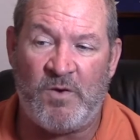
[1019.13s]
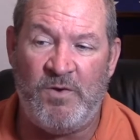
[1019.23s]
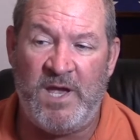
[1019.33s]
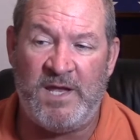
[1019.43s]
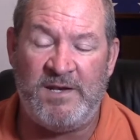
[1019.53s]

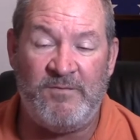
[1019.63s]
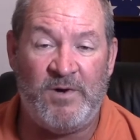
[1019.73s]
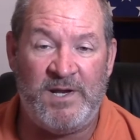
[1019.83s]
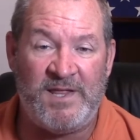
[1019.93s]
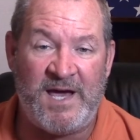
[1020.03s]
and
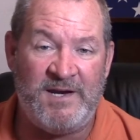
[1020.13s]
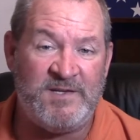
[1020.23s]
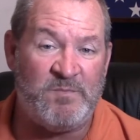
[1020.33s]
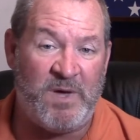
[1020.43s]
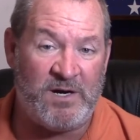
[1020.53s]
what that
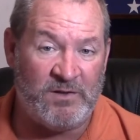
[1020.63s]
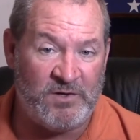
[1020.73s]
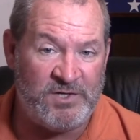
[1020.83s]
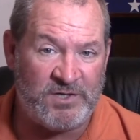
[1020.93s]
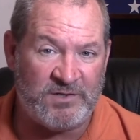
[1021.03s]
is,
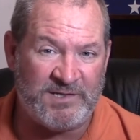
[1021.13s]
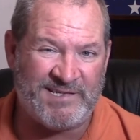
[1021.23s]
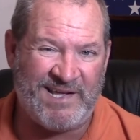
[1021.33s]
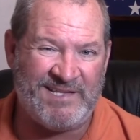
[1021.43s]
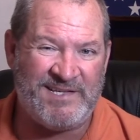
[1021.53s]
metallurgical
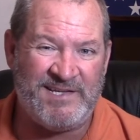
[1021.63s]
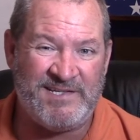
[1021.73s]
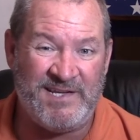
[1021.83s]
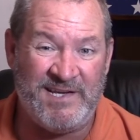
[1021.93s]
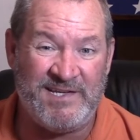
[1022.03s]

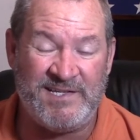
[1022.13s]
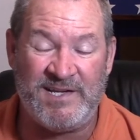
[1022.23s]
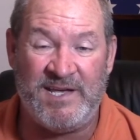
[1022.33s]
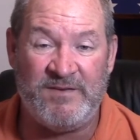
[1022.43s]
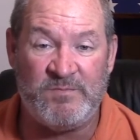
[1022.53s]
senses, is
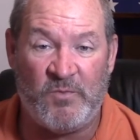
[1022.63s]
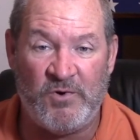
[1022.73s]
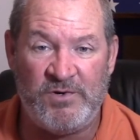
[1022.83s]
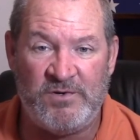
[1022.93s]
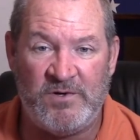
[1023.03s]
it gives
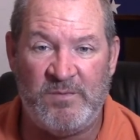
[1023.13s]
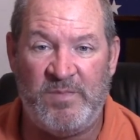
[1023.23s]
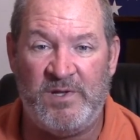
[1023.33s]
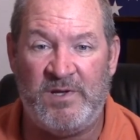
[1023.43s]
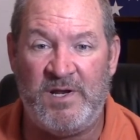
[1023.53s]
more
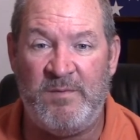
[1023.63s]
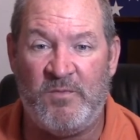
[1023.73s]
durability,